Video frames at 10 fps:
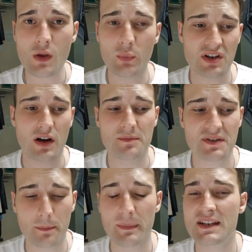which I'm
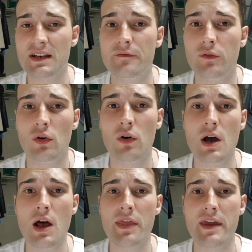submitting for
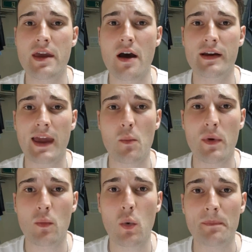the game
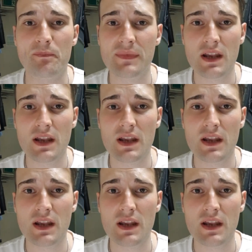week one.